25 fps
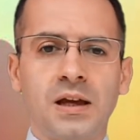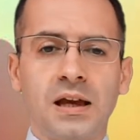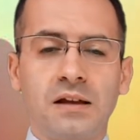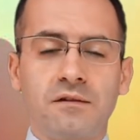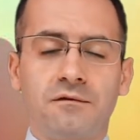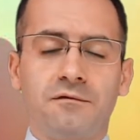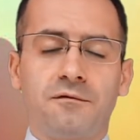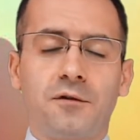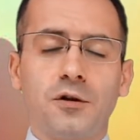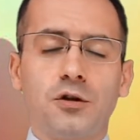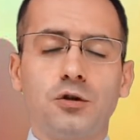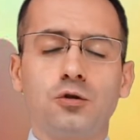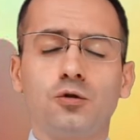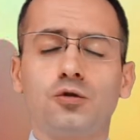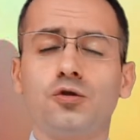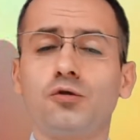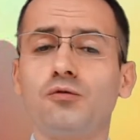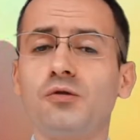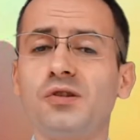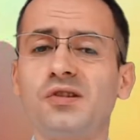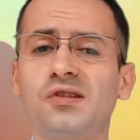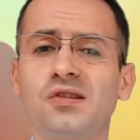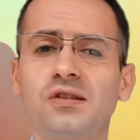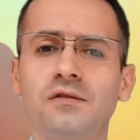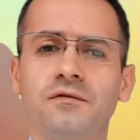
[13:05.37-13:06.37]
And for you to
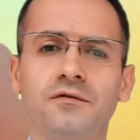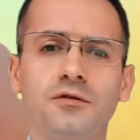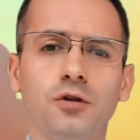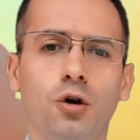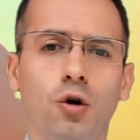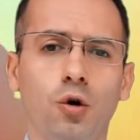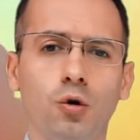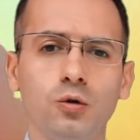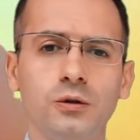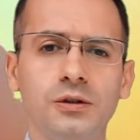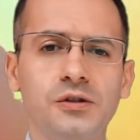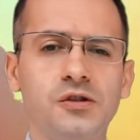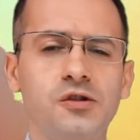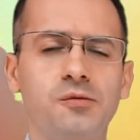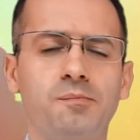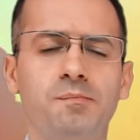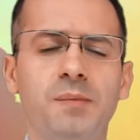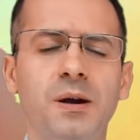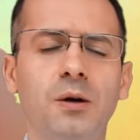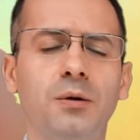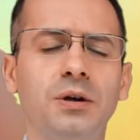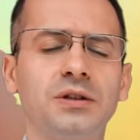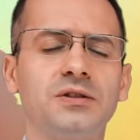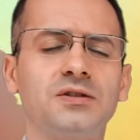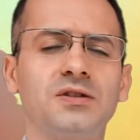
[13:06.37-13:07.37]
receive the Holy
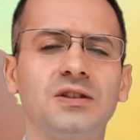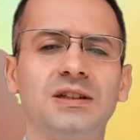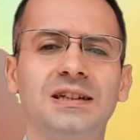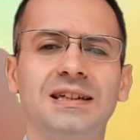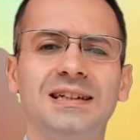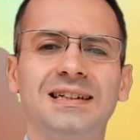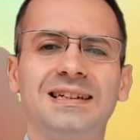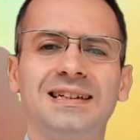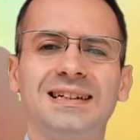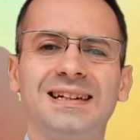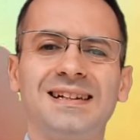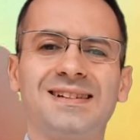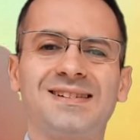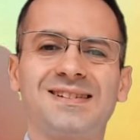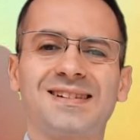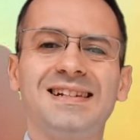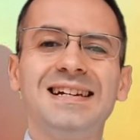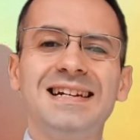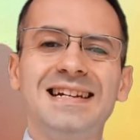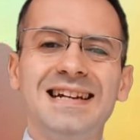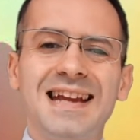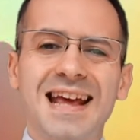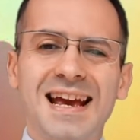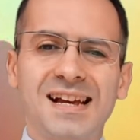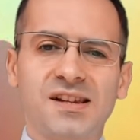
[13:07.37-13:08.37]
Spirit, it's
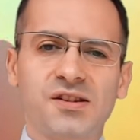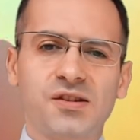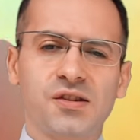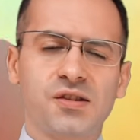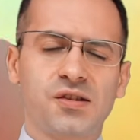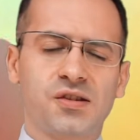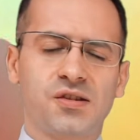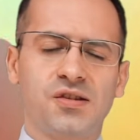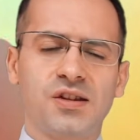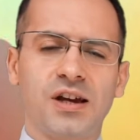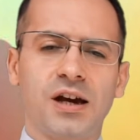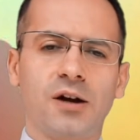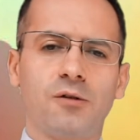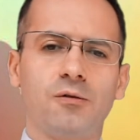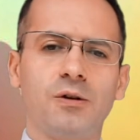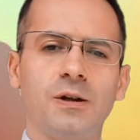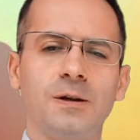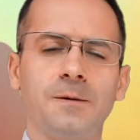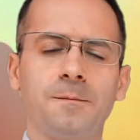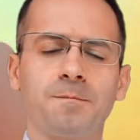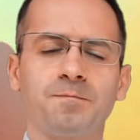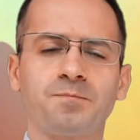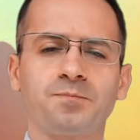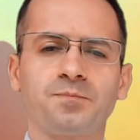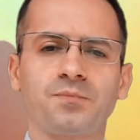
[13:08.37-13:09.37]

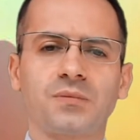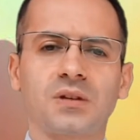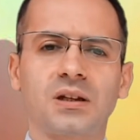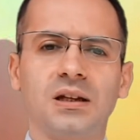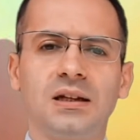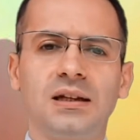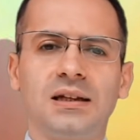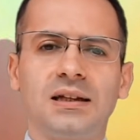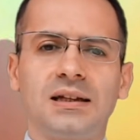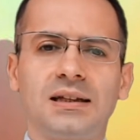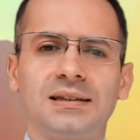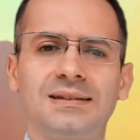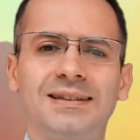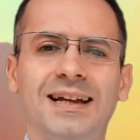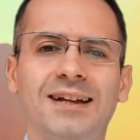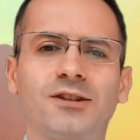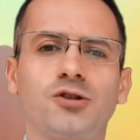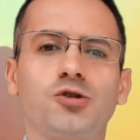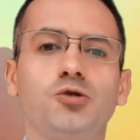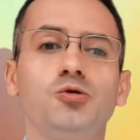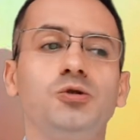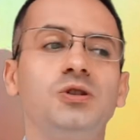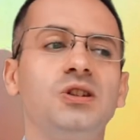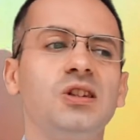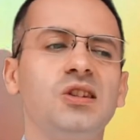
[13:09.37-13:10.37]
necessary
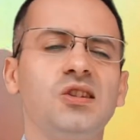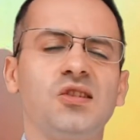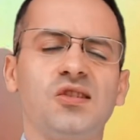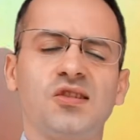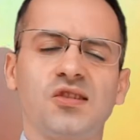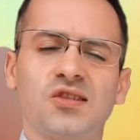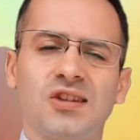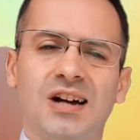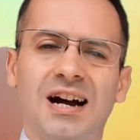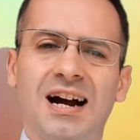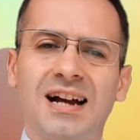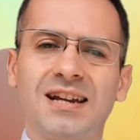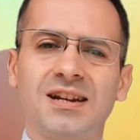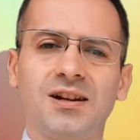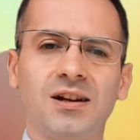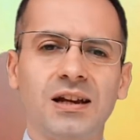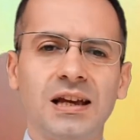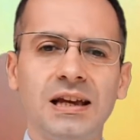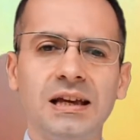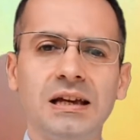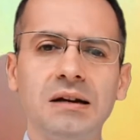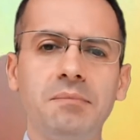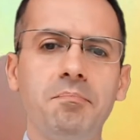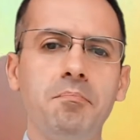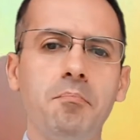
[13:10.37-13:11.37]
that you desire
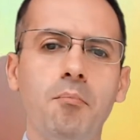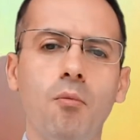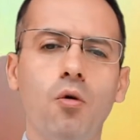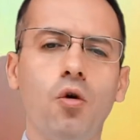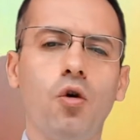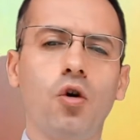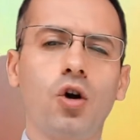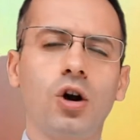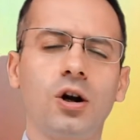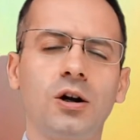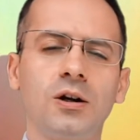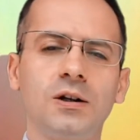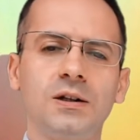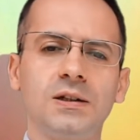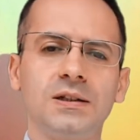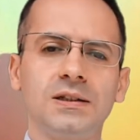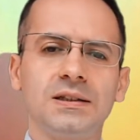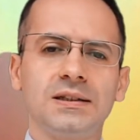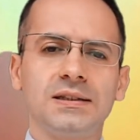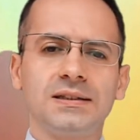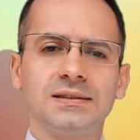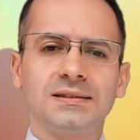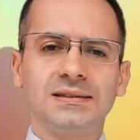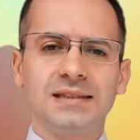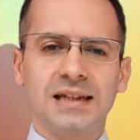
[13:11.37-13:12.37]
Him more
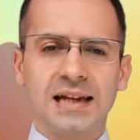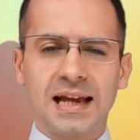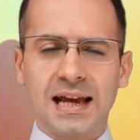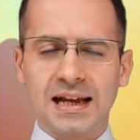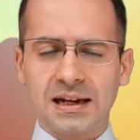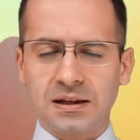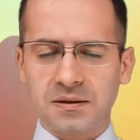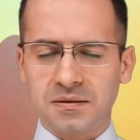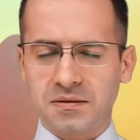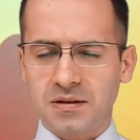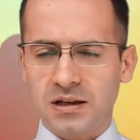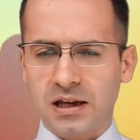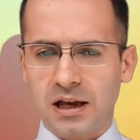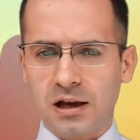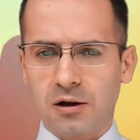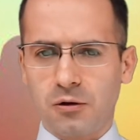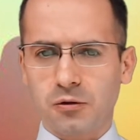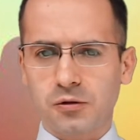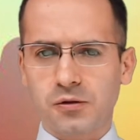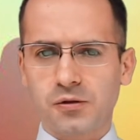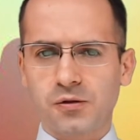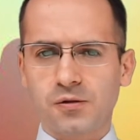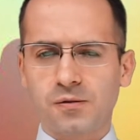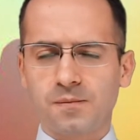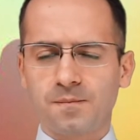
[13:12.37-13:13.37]
than anything
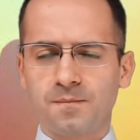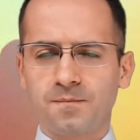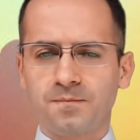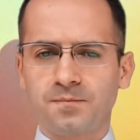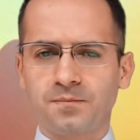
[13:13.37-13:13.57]
else.